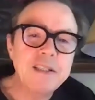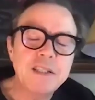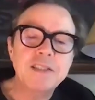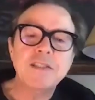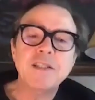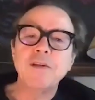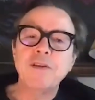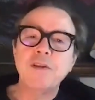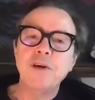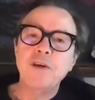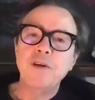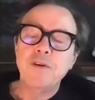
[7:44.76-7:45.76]
is
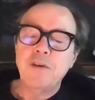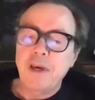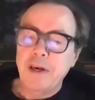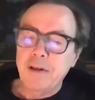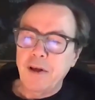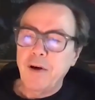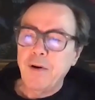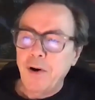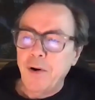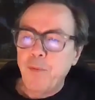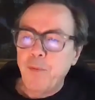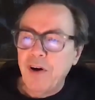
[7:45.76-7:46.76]
that you get
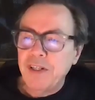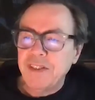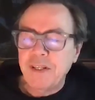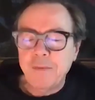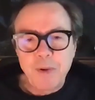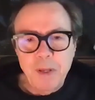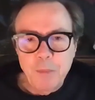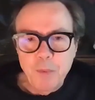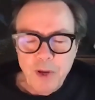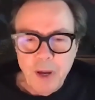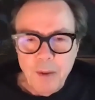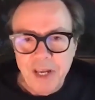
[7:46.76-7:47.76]
a rise in people
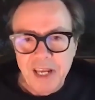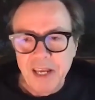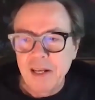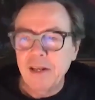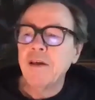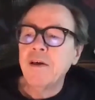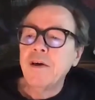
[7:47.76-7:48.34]
coming in